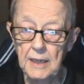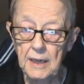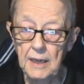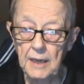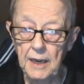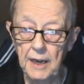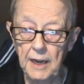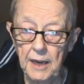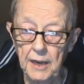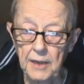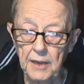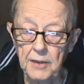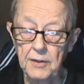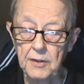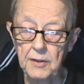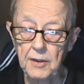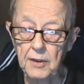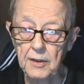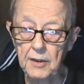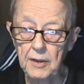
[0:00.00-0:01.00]

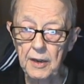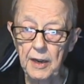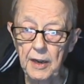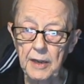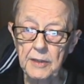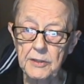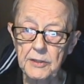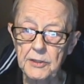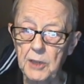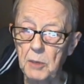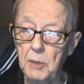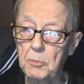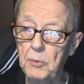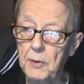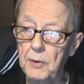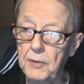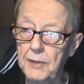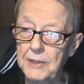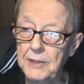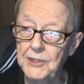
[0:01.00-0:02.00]
and ends up
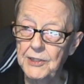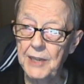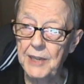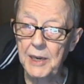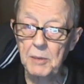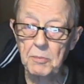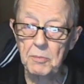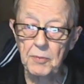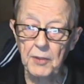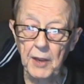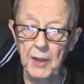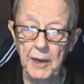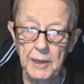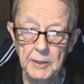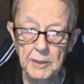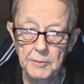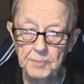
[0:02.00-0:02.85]
with the same thing.